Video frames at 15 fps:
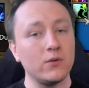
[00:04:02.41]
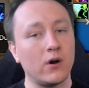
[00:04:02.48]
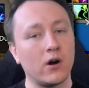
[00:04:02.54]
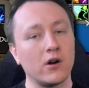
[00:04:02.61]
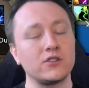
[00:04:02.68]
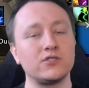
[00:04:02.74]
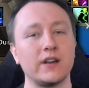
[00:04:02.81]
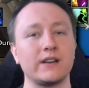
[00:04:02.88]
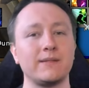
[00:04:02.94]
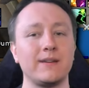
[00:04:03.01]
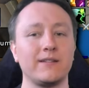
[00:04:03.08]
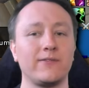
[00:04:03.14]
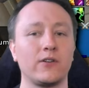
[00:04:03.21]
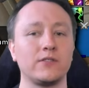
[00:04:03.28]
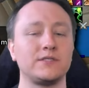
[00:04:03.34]
are trying to make
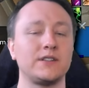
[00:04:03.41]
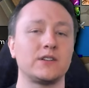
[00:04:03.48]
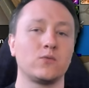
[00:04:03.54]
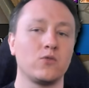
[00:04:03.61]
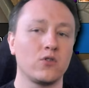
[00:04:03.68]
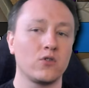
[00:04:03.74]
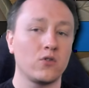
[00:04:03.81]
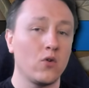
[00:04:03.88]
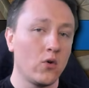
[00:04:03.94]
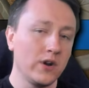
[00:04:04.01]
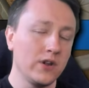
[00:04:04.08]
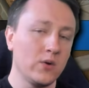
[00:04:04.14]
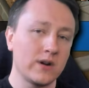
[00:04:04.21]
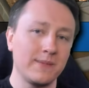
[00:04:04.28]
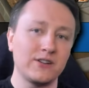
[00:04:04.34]
Farseer work, or
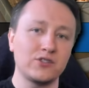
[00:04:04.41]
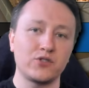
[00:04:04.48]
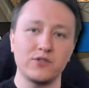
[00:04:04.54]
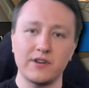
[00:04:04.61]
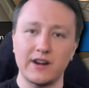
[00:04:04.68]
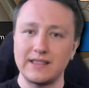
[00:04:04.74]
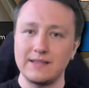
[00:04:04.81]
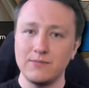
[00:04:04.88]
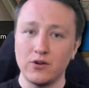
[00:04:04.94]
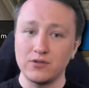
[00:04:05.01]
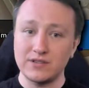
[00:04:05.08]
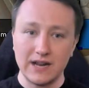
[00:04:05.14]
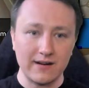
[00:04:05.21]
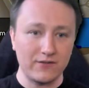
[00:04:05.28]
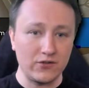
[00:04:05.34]
you want to make sure you're getting the most
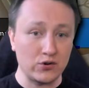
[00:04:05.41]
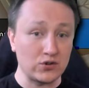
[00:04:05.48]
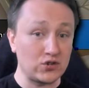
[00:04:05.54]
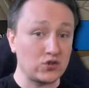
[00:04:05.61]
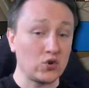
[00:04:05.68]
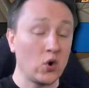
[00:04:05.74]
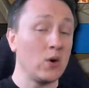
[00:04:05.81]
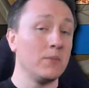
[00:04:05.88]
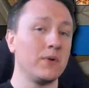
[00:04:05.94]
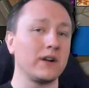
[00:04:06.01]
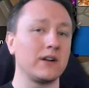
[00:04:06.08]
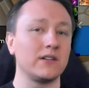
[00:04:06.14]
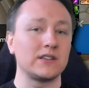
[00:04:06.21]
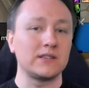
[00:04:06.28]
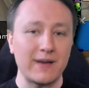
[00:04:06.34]
out of your
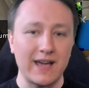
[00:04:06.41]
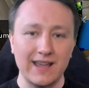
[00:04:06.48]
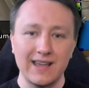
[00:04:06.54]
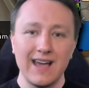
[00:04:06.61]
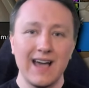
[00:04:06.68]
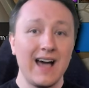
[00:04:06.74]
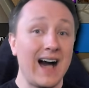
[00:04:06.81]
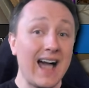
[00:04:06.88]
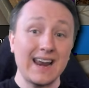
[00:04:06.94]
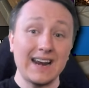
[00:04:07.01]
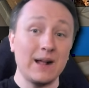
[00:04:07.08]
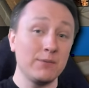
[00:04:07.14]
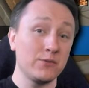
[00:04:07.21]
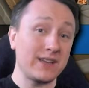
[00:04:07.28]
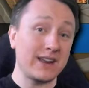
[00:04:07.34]
Stormbringer spec, I can
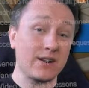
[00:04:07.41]
help you with that